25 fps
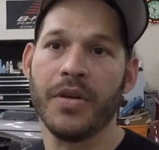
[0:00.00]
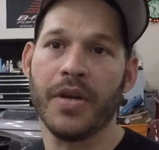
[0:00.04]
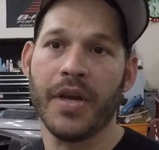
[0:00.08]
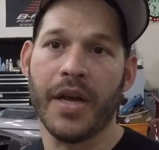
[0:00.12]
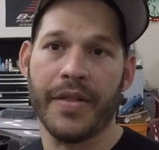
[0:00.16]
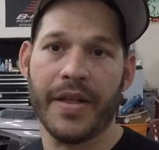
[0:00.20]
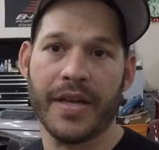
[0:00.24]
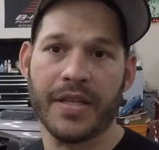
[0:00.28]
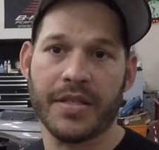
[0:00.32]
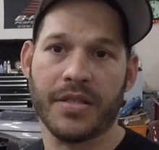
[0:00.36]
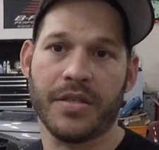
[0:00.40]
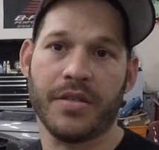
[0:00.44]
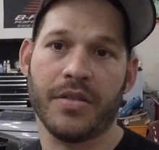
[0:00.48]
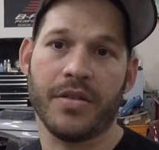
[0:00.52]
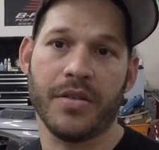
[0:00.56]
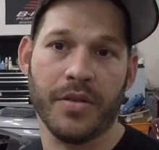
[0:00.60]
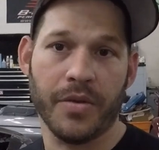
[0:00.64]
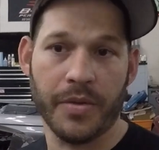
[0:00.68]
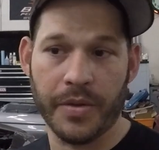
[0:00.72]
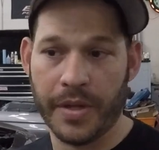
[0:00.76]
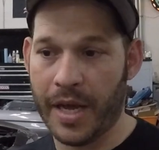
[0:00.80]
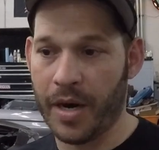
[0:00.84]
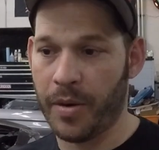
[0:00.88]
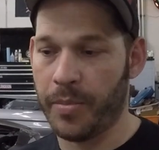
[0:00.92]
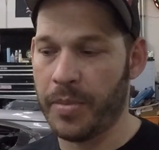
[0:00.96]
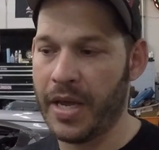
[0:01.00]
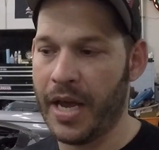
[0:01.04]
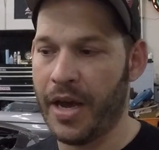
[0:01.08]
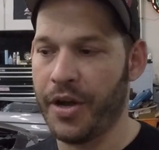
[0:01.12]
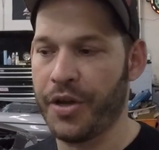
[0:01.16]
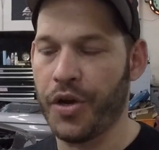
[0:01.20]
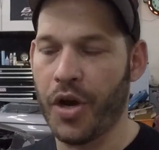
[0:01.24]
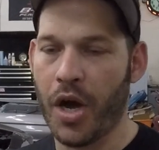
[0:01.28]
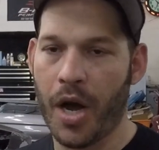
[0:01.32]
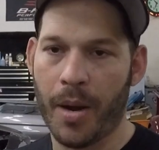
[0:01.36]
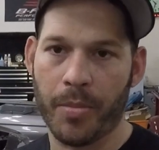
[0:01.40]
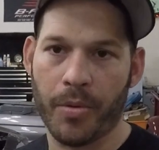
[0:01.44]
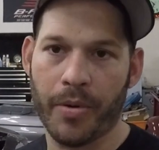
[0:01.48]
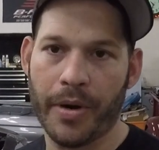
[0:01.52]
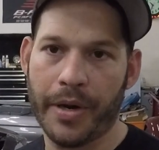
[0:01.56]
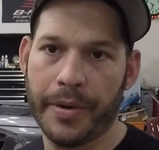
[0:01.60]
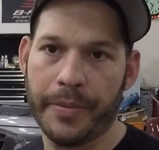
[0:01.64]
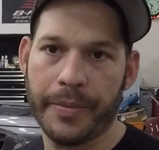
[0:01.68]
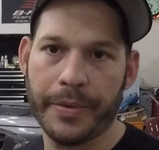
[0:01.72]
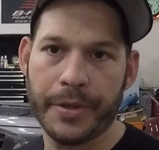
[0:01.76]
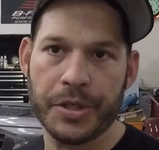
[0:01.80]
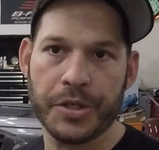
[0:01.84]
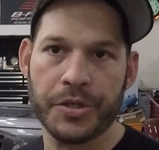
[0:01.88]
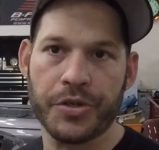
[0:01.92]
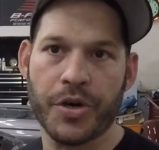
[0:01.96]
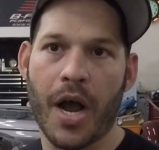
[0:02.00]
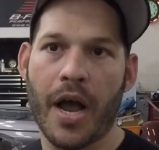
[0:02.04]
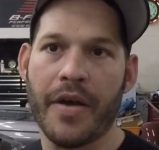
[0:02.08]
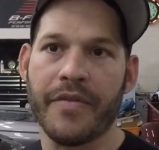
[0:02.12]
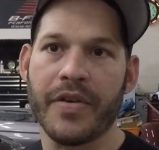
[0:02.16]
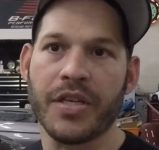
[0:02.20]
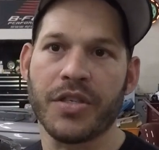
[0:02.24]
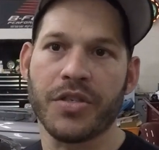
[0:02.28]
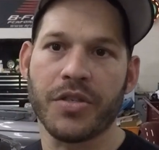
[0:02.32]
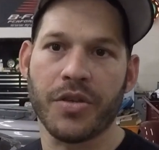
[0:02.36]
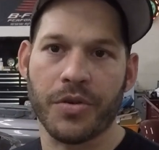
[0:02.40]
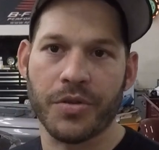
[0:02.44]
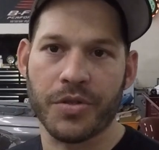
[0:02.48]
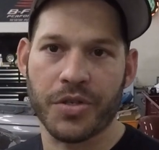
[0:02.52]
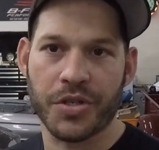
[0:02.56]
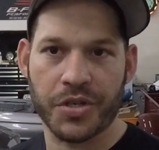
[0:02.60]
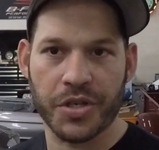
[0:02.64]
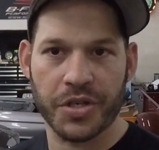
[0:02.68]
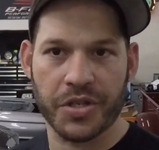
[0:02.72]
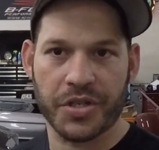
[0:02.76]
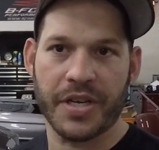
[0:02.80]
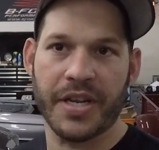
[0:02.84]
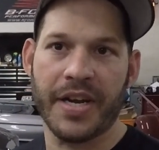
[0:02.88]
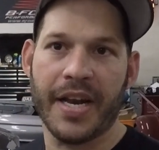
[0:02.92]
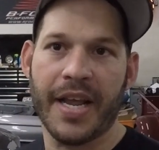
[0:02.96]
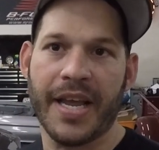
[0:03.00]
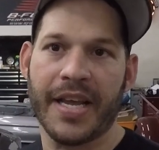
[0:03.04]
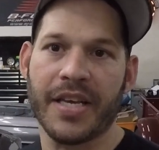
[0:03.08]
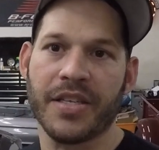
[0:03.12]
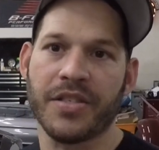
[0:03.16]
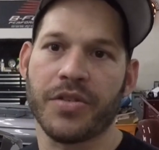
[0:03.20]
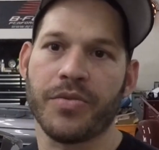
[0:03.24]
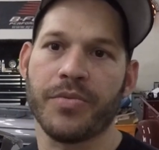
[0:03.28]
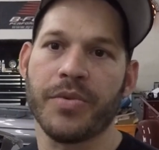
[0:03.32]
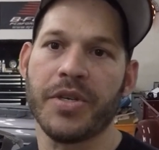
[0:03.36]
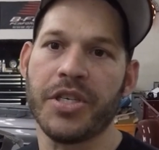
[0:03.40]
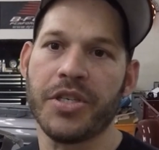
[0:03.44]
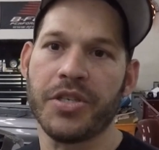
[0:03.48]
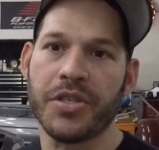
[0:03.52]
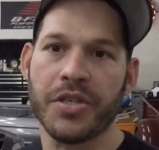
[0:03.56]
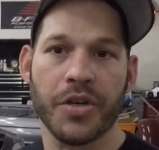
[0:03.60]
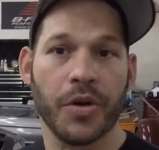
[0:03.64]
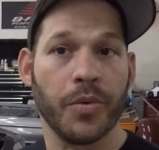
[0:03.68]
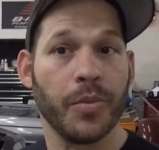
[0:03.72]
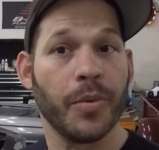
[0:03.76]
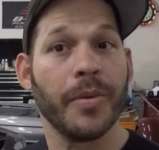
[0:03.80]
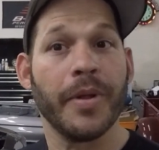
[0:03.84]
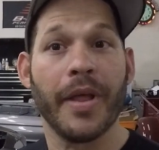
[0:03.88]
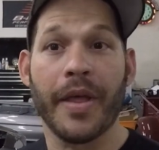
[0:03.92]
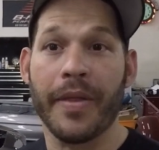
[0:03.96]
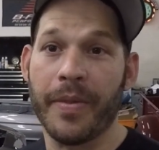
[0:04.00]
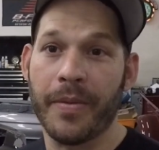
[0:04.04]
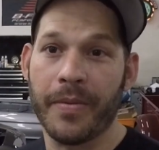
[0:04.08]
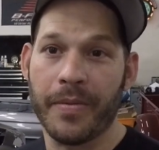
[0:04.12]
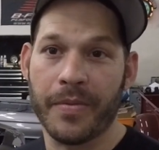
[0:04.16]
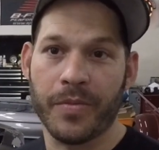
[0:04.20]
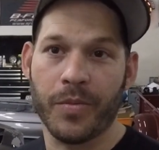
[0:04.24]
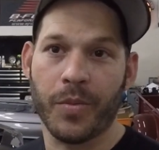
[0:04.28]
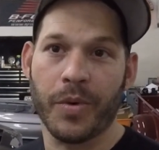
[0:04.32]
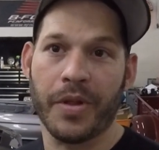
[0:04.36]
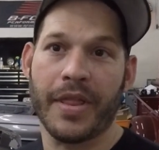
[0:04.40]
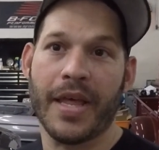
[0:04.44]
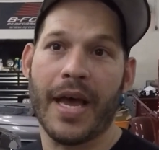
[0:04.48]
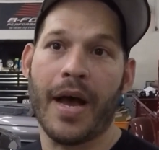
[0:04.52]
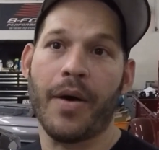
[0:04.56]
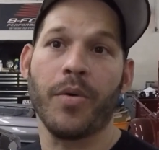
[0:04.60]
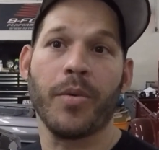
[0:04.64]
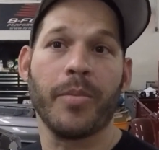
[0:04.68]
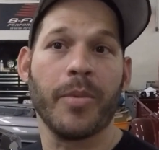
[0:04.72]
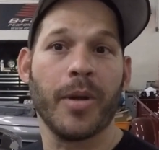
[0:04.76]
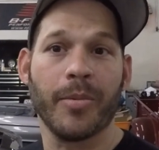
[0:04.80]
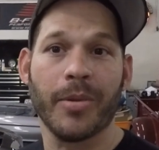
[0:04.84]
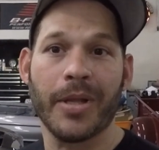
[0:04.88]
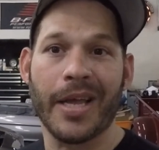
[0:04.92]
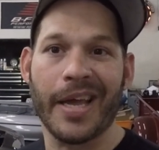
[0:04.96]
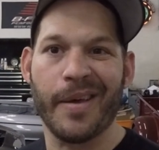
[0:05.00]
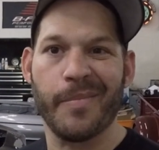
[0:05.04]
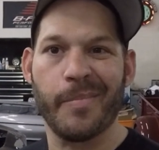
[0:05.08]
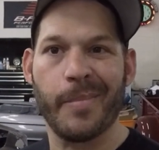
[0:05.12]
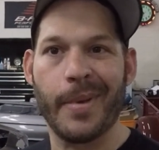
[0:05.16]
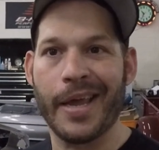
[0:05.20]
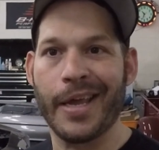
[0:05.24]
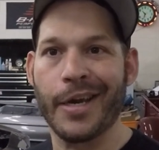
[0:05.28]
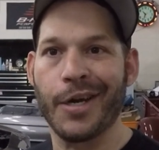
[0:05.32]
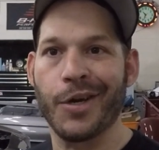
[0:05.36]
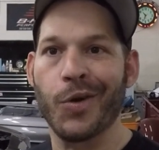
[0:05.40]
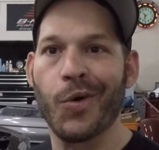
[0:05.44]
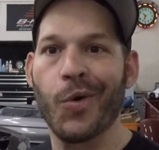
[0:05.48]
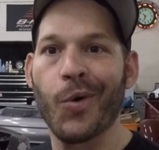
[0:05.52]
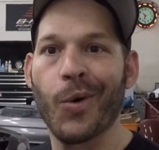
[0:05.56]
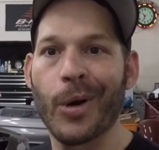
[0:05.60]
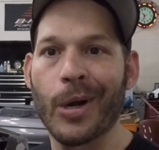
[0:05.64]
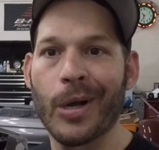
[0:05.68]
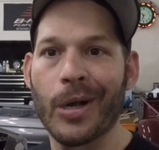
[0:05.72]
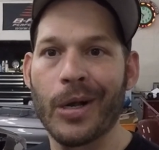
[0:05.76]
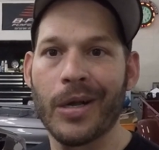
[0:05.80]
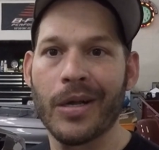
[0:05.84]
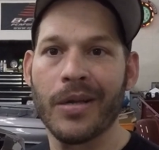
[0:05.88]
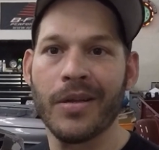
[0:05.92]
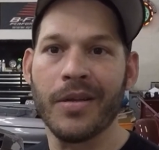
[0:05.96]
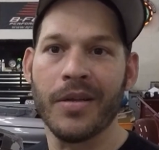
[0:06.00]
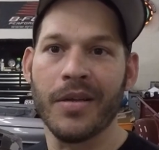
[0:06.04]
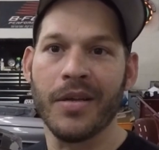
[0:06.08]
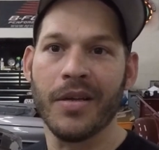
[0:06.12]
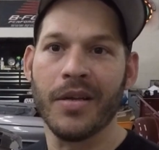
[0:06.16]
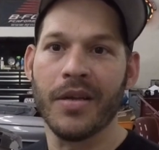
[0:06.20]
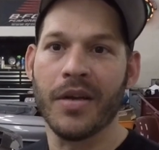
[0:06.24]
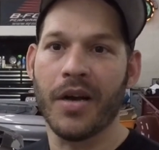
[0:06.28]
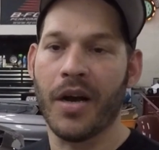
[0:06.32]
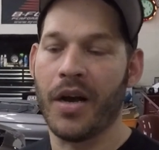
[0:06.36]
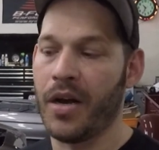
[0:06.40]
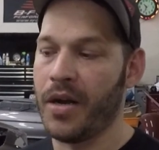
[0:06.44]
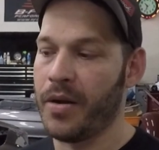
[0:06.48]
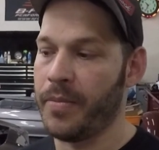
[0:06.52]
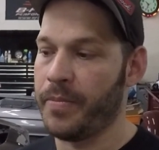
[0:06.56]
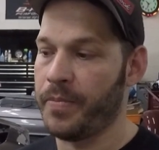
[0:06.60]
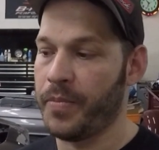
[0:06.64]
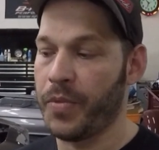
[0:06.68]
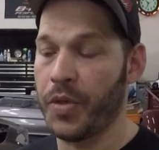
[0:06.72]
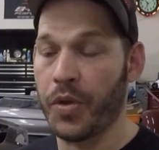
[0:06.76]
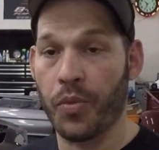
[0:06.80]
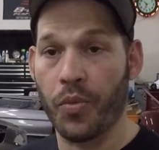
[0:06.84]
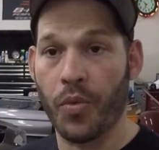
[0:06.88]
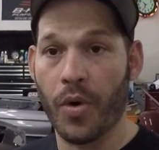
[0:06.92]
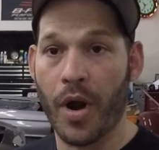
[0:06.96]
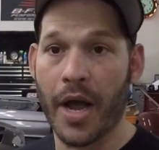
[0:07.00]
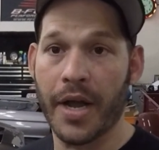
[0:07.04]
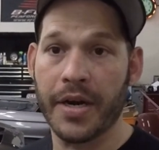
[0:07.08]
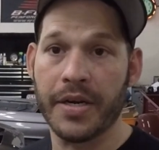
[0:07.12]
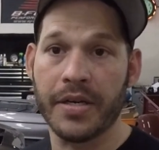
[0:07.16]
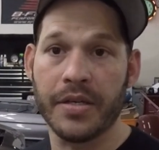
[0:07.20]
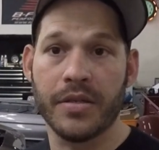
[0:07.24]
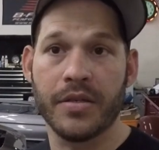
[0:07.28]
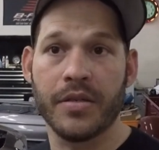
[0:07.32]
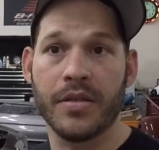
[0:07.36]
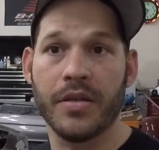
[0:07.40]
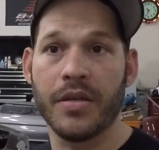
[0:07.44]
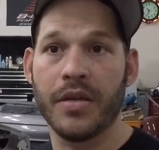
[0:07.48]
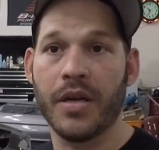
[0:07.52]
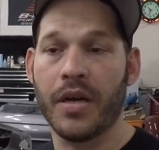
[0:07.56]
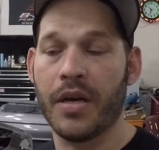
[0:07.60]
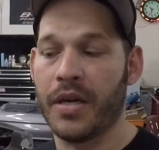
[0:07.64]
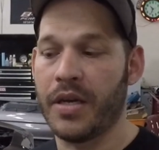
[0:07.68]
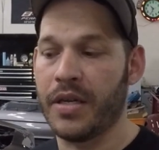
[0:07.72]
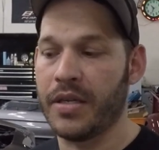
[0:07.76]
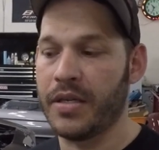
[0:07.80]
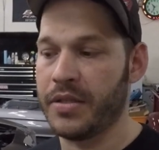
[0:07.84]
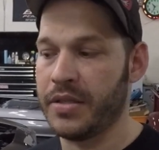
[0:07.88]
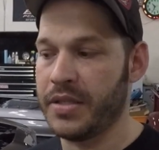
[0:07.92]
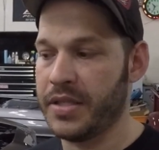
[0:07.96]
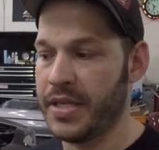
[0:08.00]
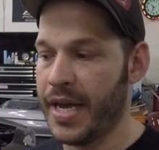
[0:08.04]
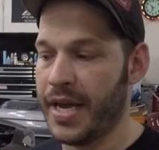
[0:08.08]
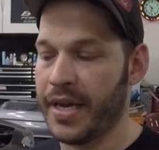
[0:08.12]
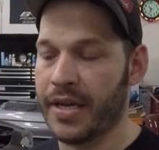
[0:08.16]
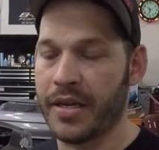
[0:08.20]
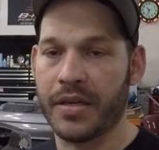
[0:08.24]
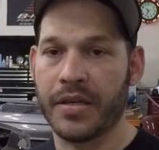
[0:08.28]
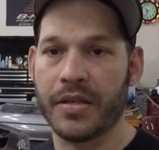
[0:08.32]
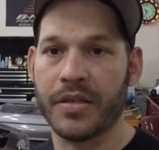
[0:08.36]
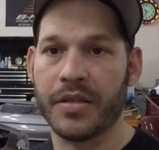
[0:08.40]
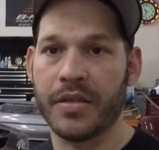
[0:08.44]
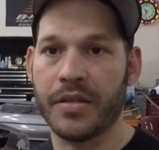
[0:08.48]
And that'll be how you operate it when you're driving. So it's just at hand's reach, you know. And with that, we'll be able to have Pandora, the Ride Tech.